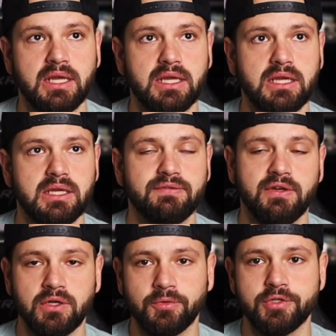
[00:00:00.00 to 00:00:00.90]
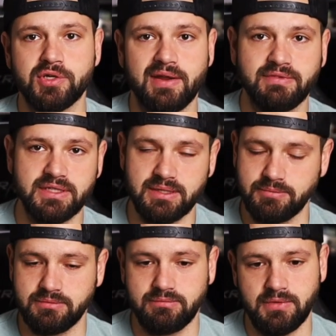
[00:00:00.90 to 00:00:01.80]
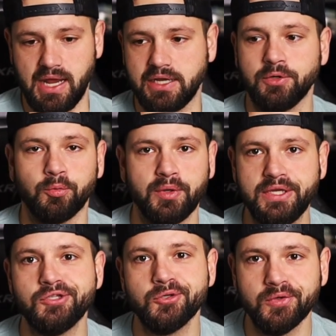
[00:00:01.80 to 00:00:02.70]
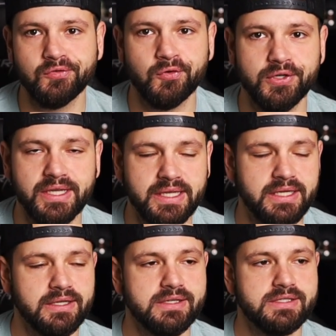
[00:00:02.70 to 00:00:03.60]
And if you don't know what the draft is, I'm not going to redo it for you here.